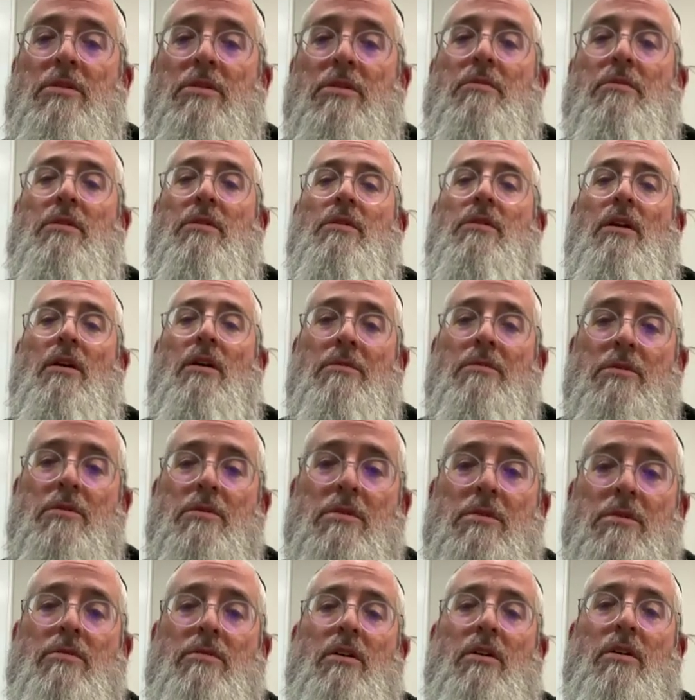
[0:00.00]
sometimes it happens
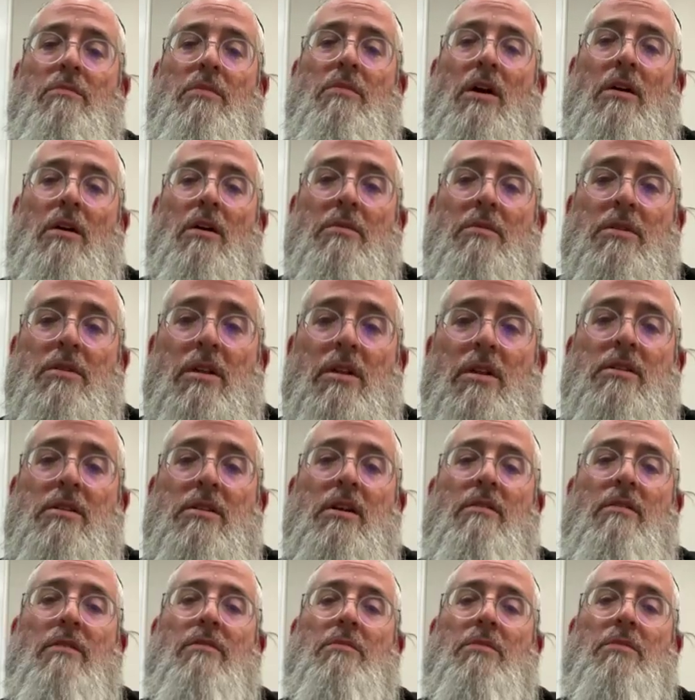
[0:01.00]
with
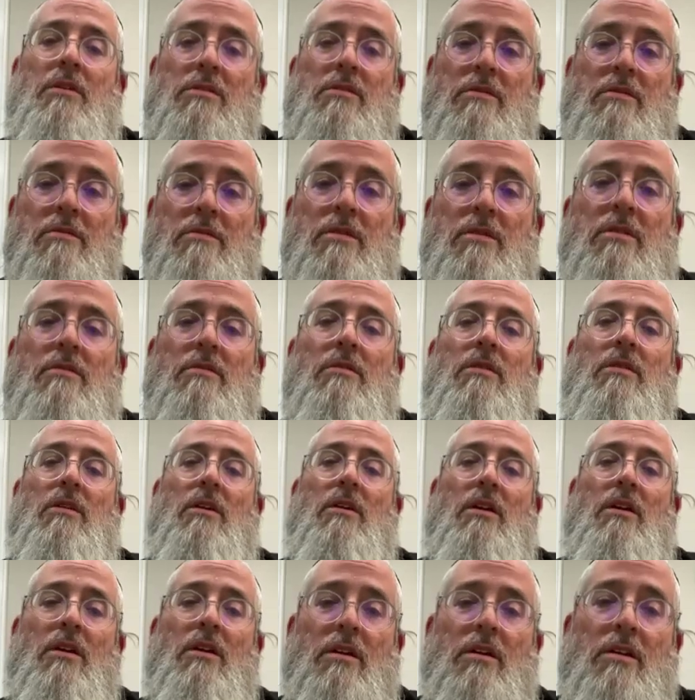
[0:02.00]
svarim, because of the
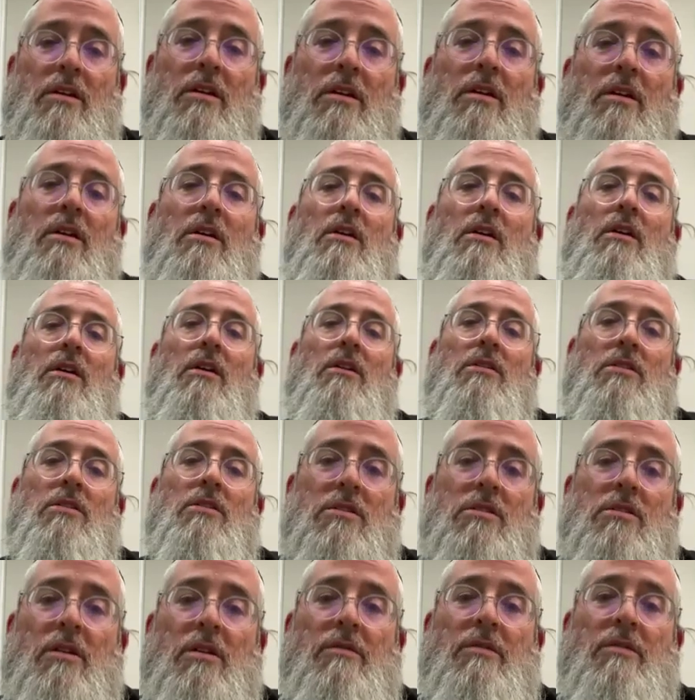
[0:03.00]
ink,
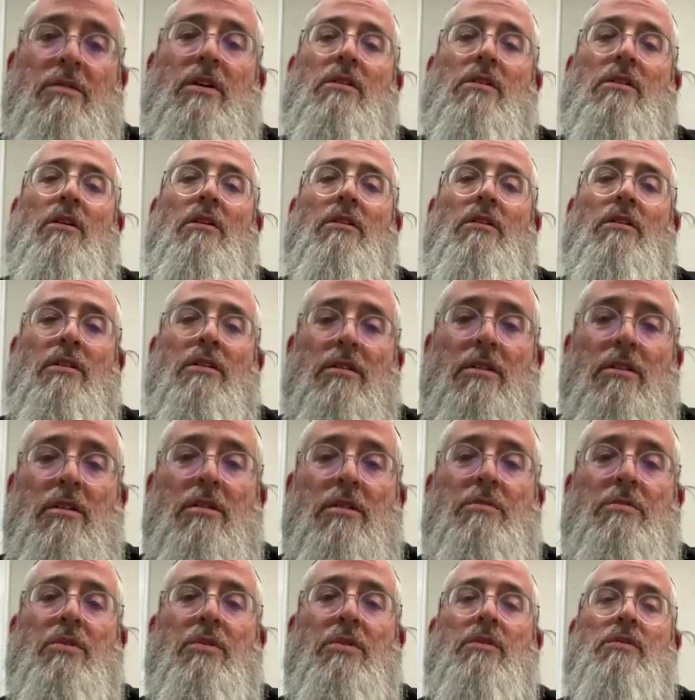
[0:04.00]

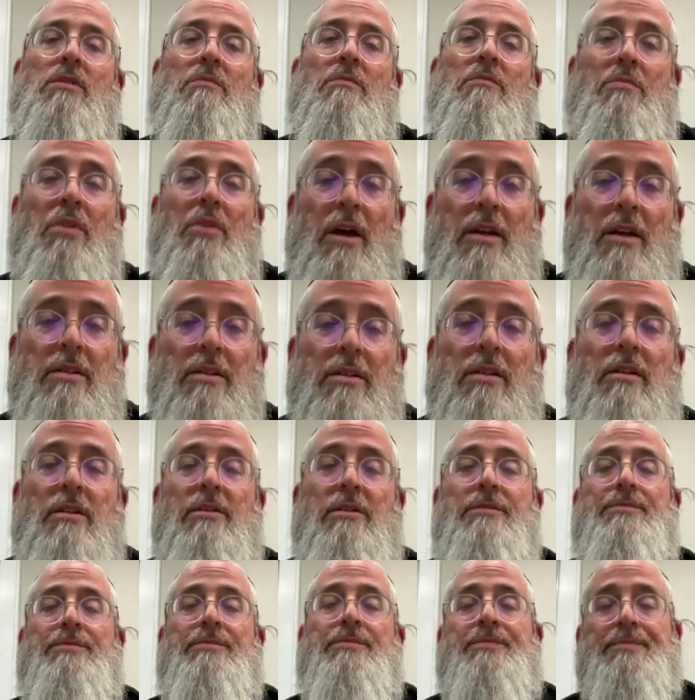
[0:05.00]
that the person binding
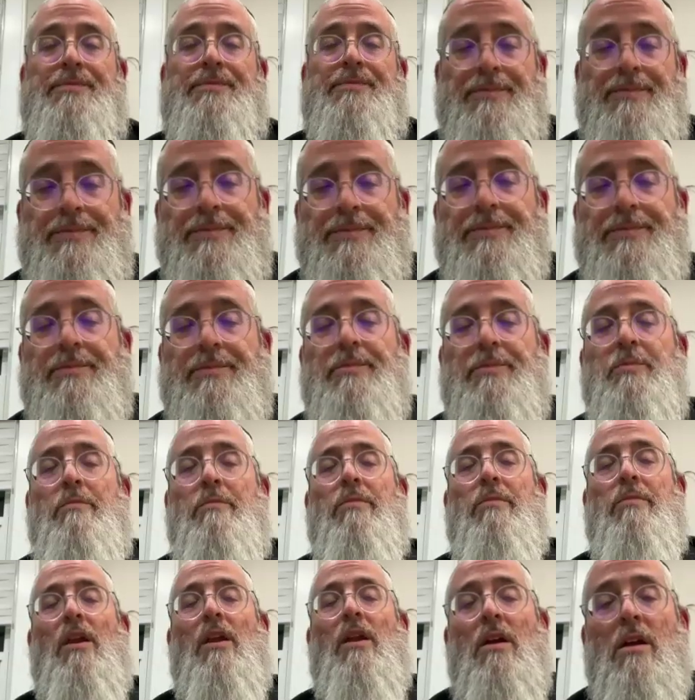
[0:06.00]
it.
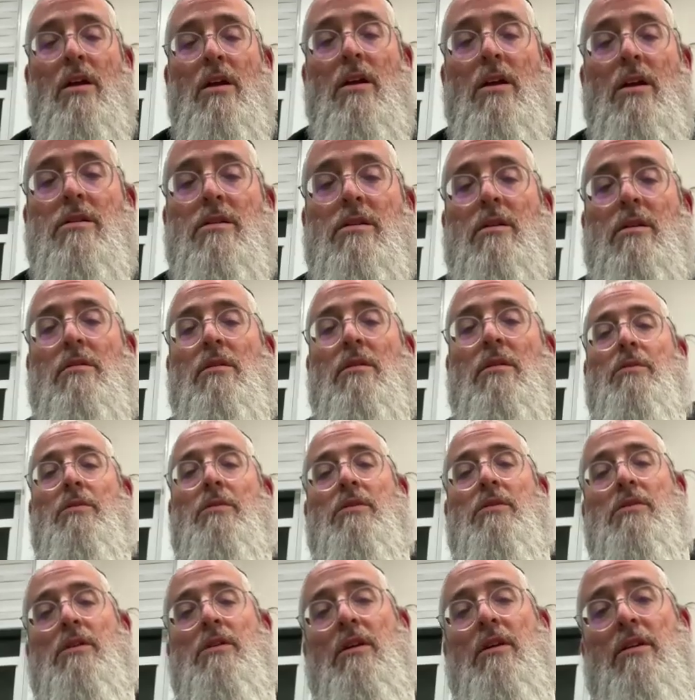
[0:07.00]
Sometimes
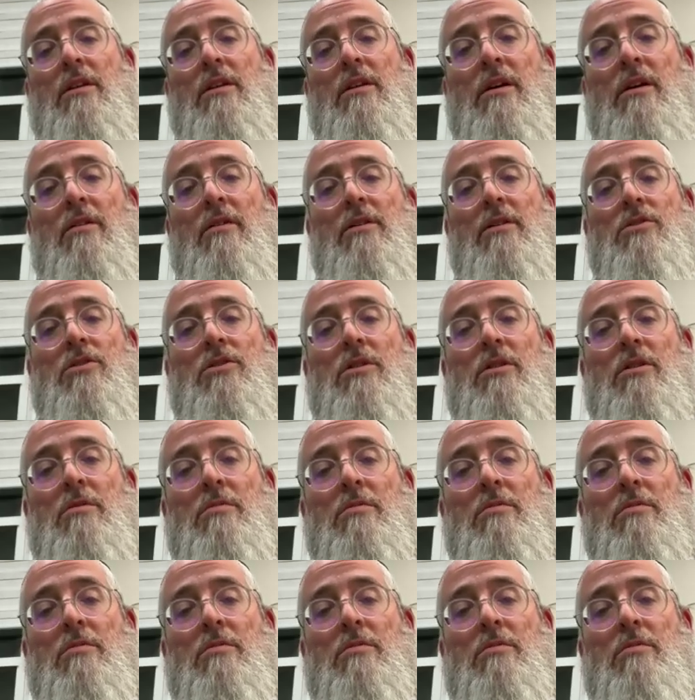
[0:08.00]
puts ink there, or